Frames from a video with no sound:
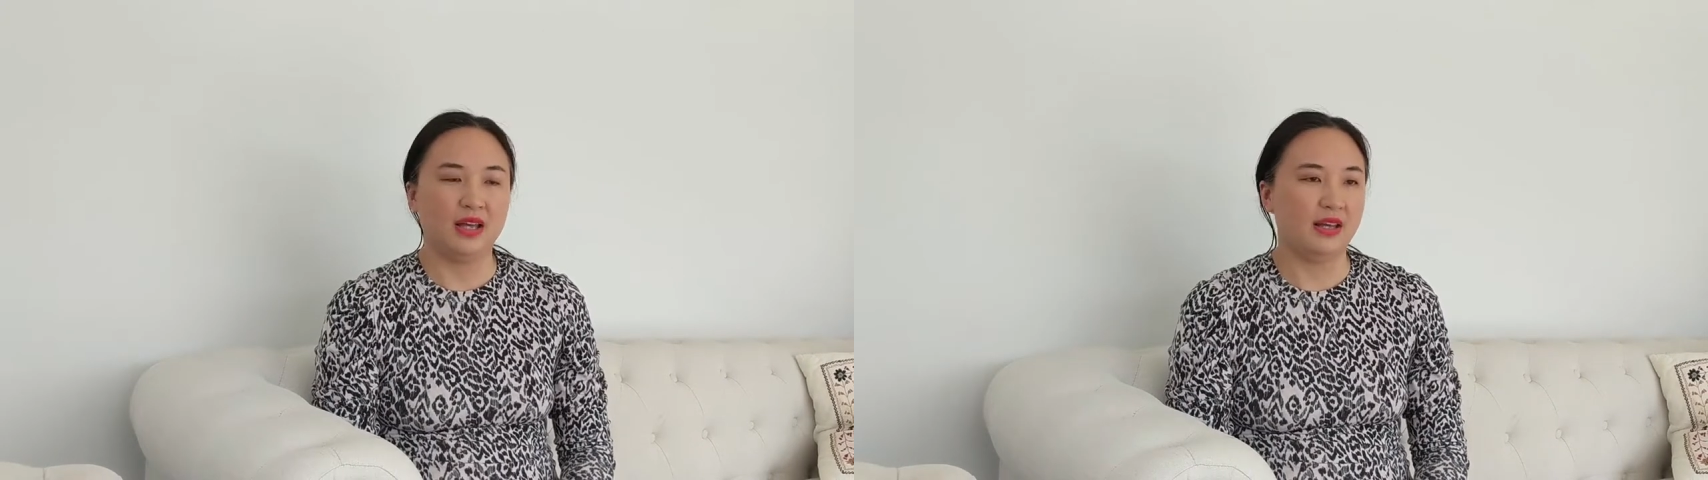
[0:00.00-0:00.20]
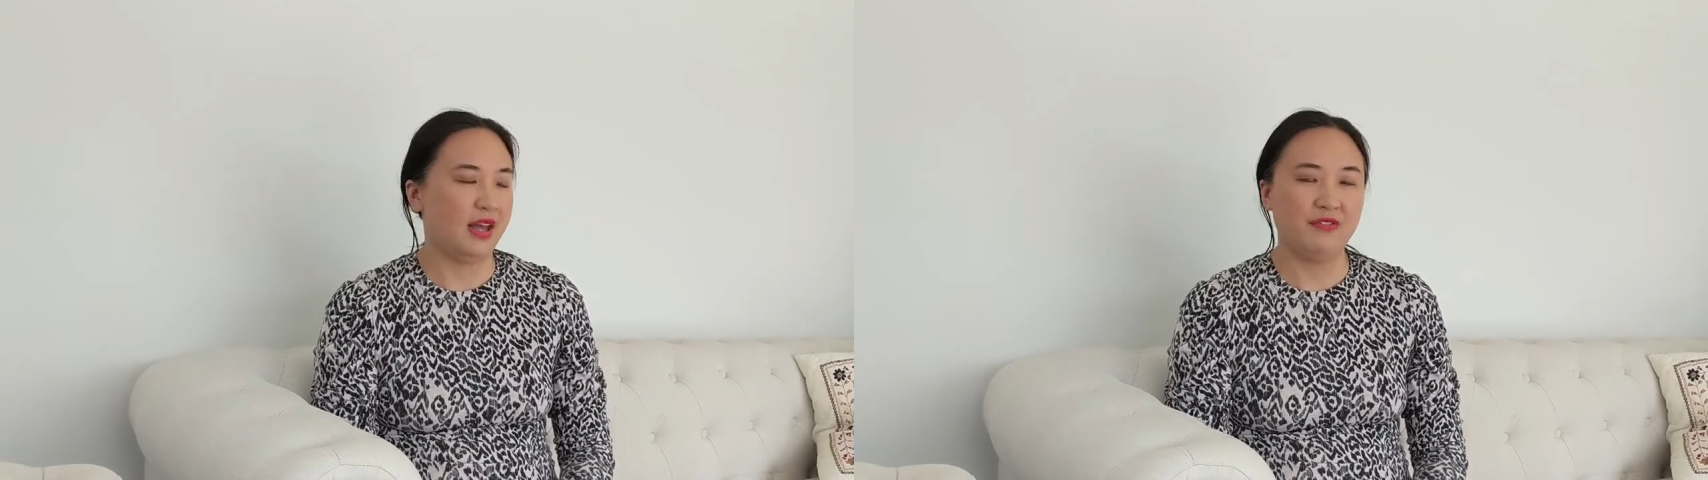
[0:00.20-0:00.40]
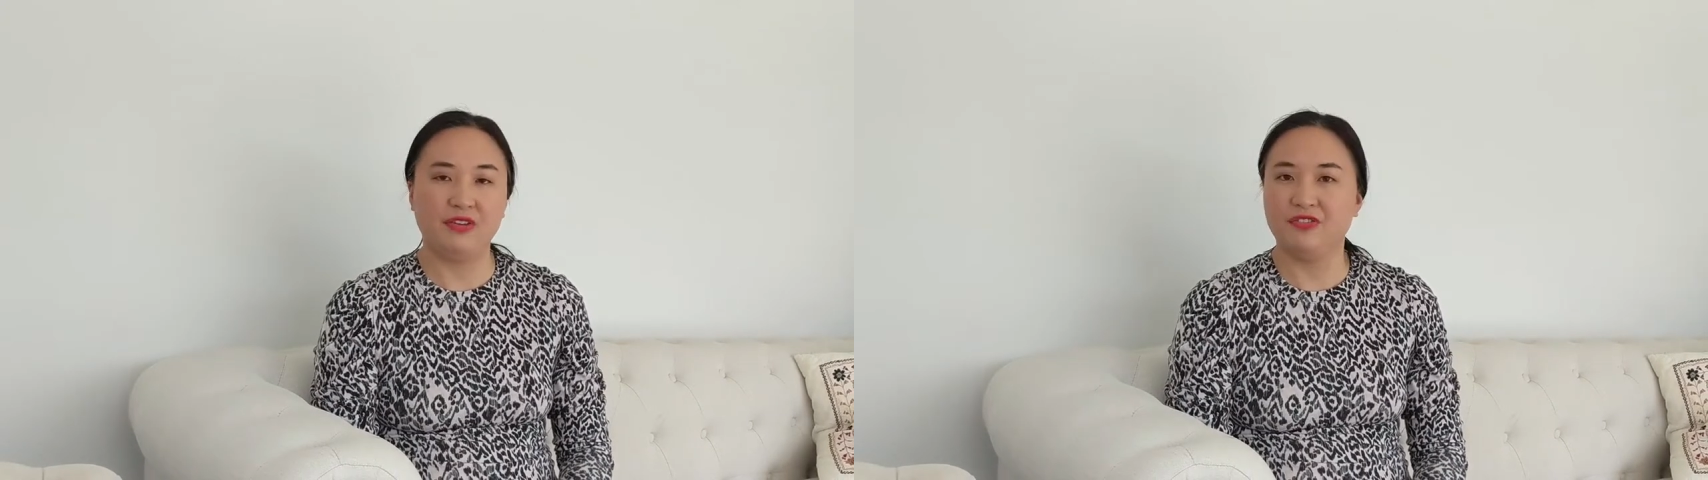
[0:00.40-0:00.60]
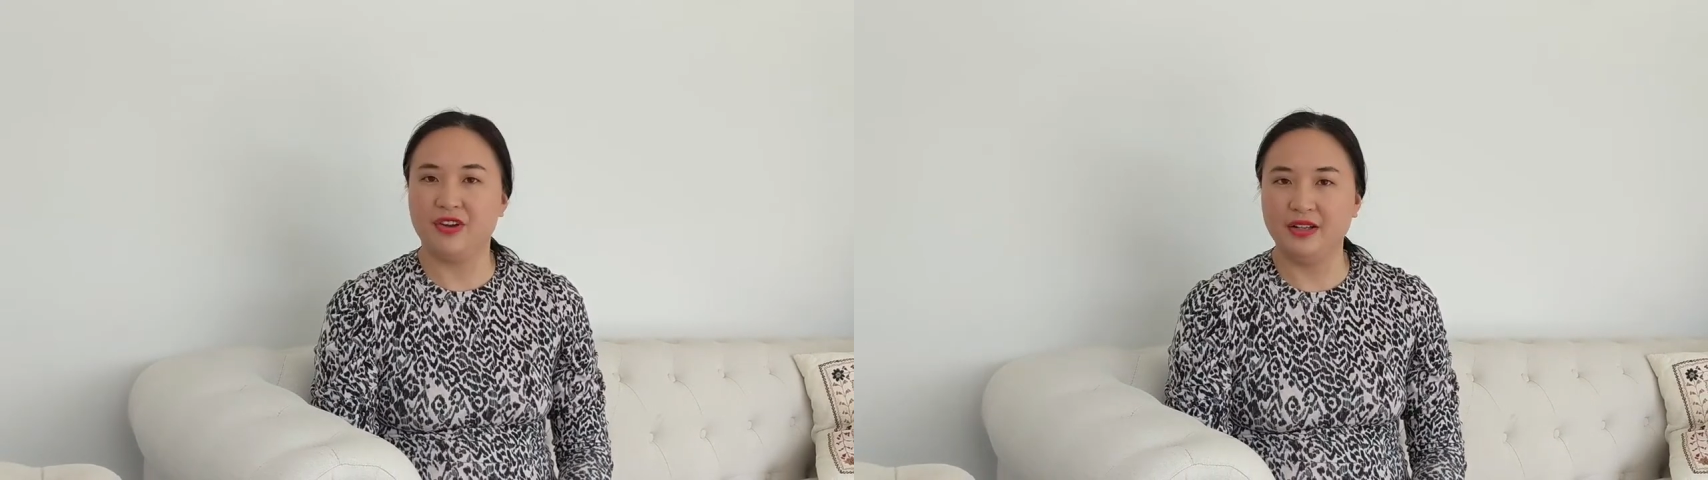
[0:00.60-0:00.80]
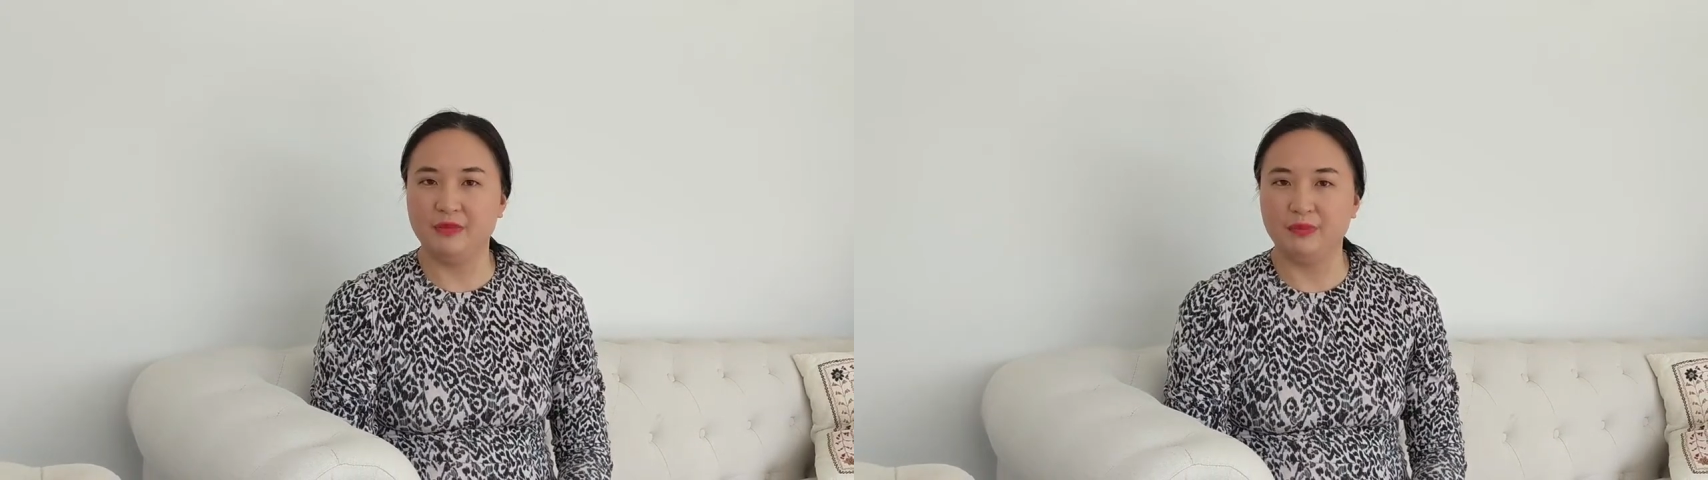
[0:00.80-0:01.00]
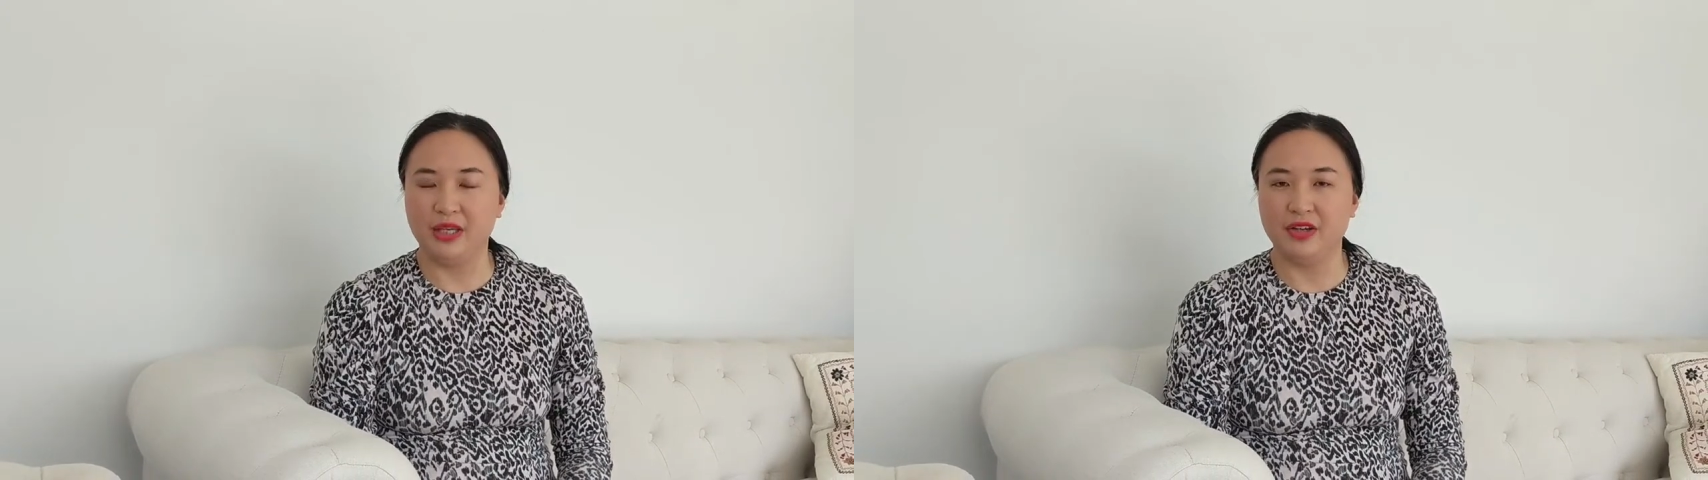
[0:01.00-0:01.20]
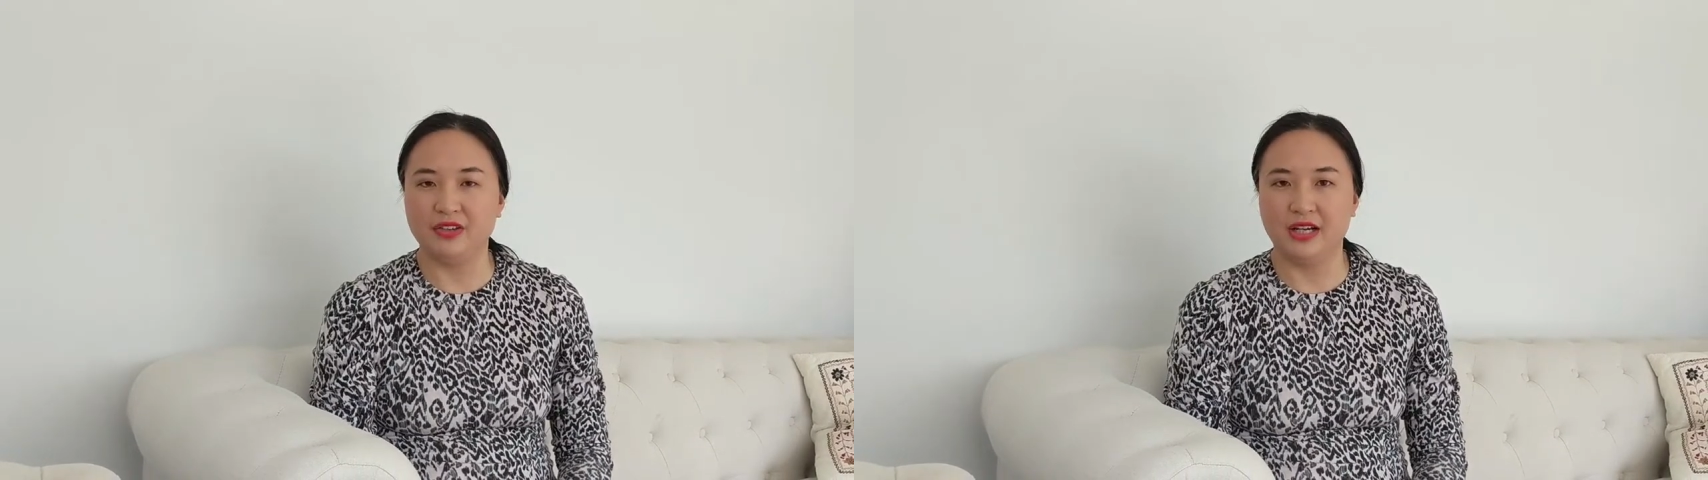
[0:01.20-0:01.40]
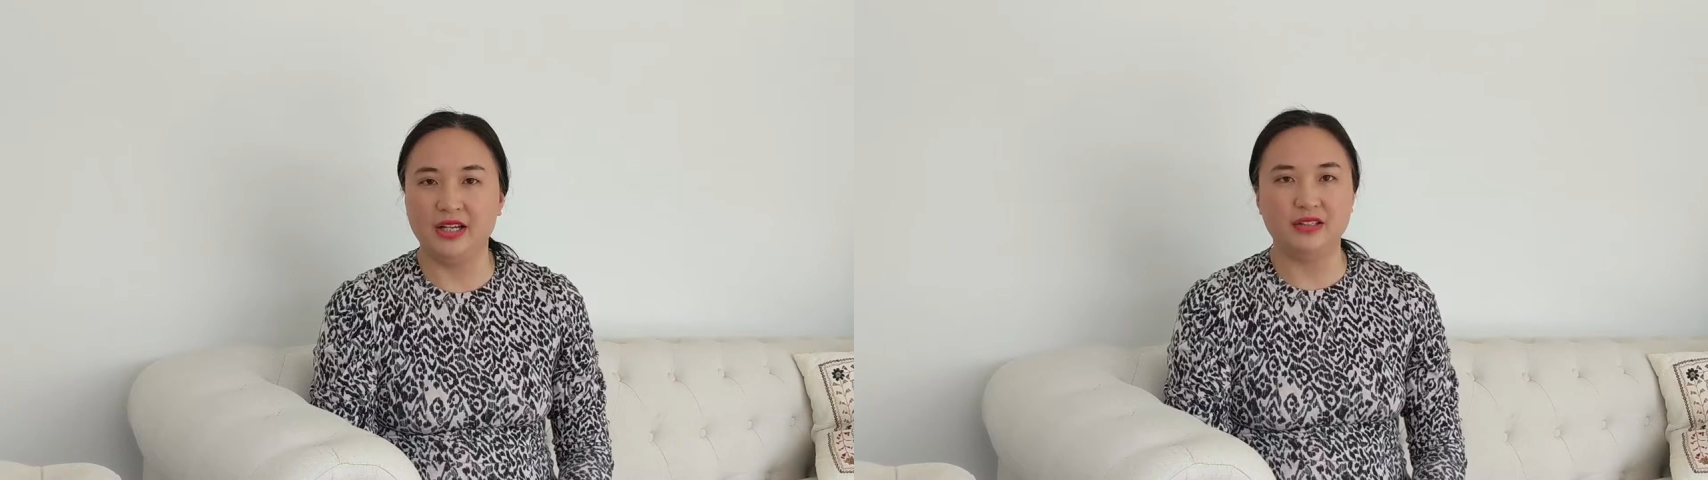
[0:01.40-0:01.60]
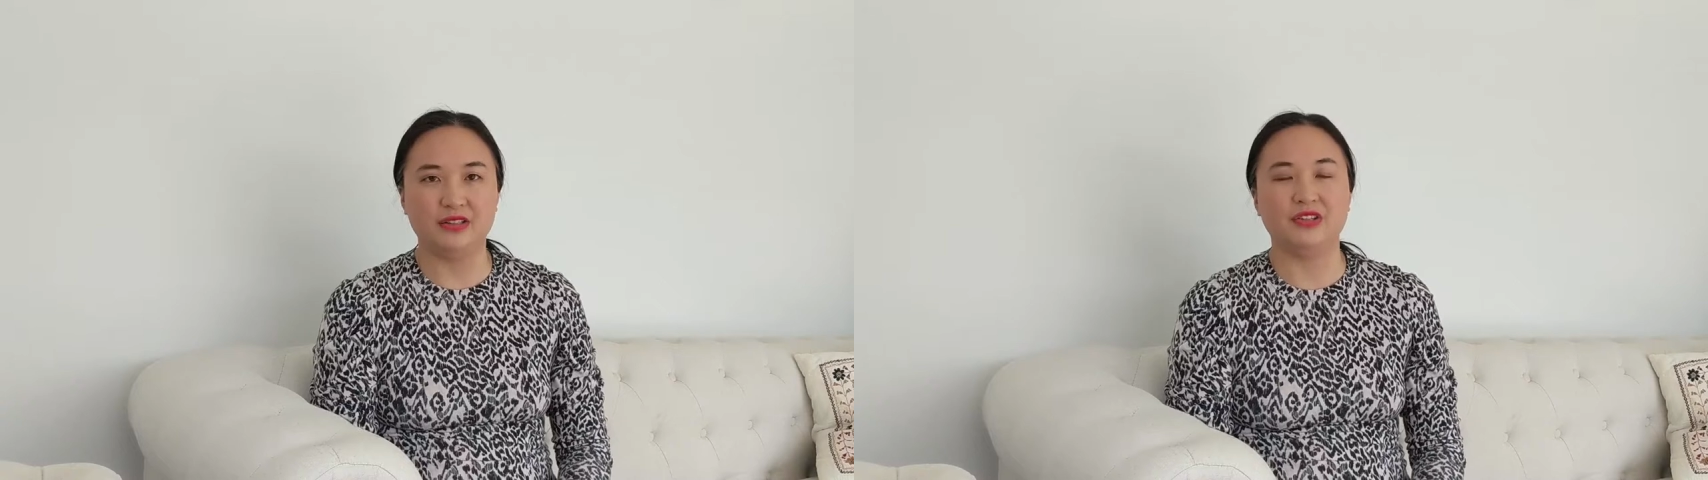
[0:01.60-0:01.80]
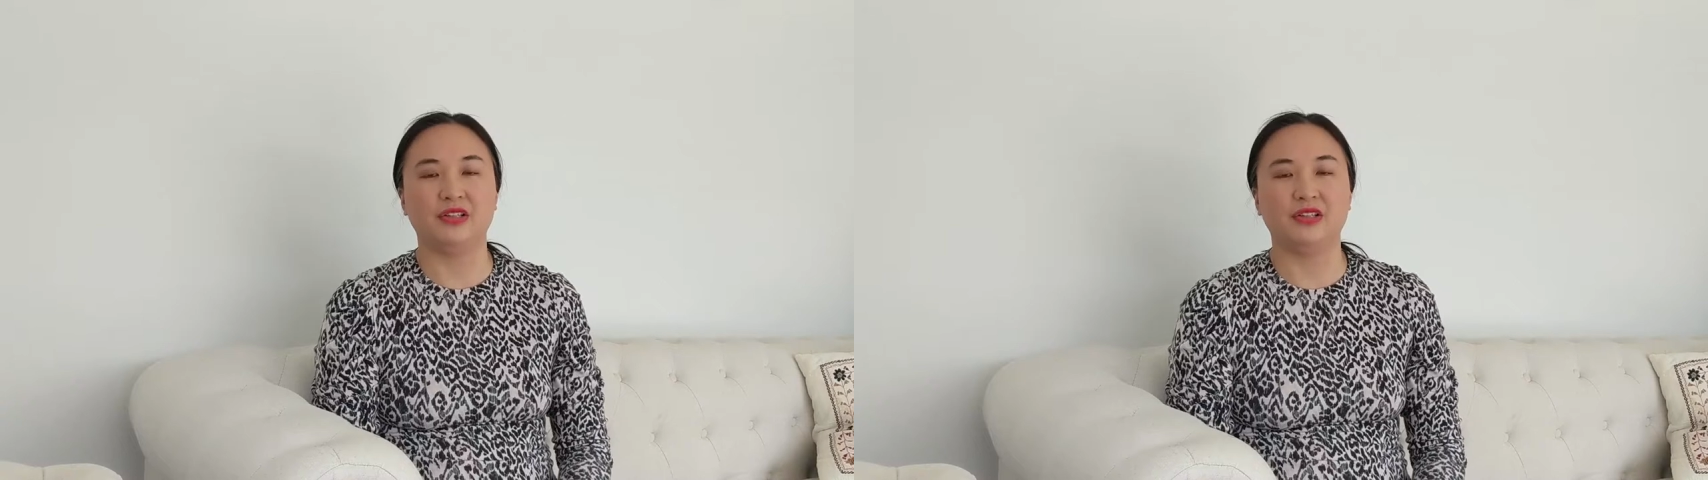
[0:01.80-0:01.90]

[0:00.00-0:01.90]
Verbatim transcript: having fun and being creative